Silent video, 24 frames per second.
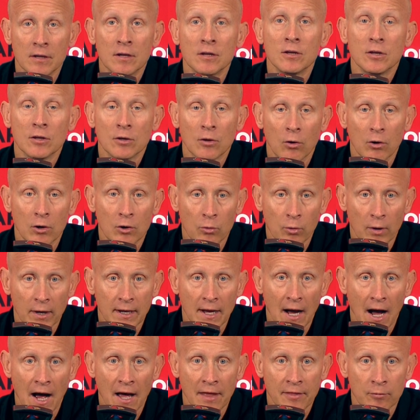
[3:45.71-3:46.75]
You know, a quick
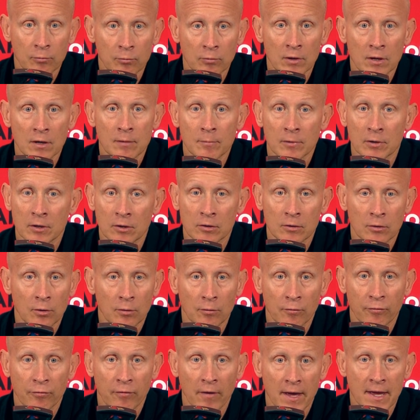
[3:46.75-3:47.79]
eye of the rim, a good little
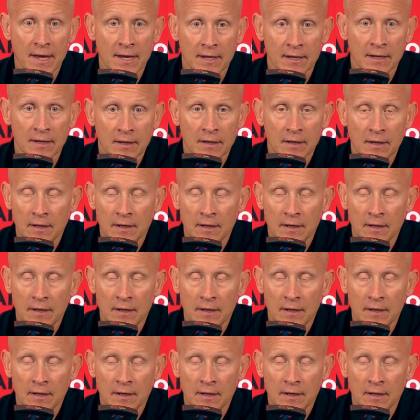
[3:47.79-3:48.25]
fake,